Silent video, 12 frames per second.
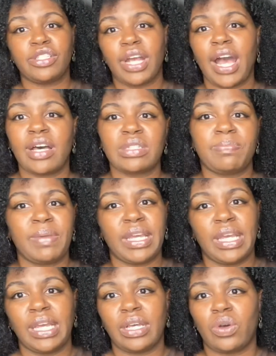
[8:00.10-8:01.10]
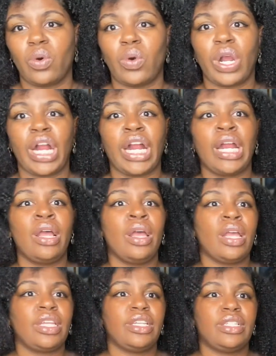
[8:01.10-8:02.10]
house pink or
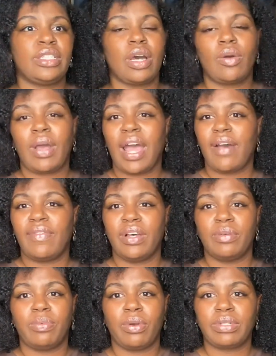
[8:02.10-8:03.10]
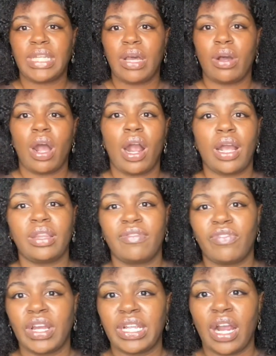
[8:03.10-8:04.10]
you don't have a broke down car in the front
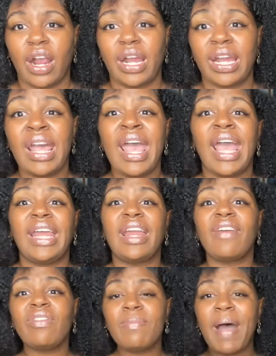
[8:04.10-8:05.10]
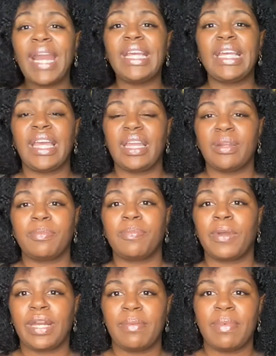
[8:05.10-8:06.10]
yard. And everybody can pretty
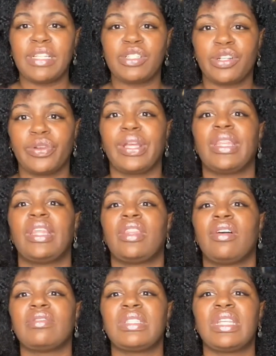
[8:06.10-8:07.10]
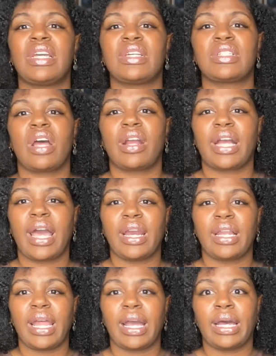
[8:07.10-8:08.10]
much agree that those things are kind of
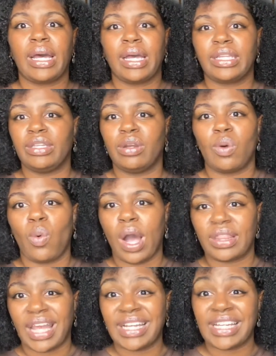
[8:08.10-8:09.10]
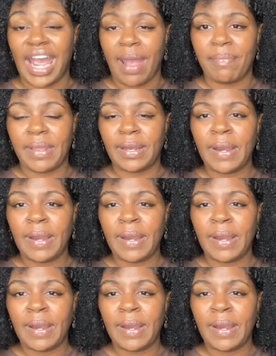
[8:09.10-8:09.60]
like, you don't want that to happen.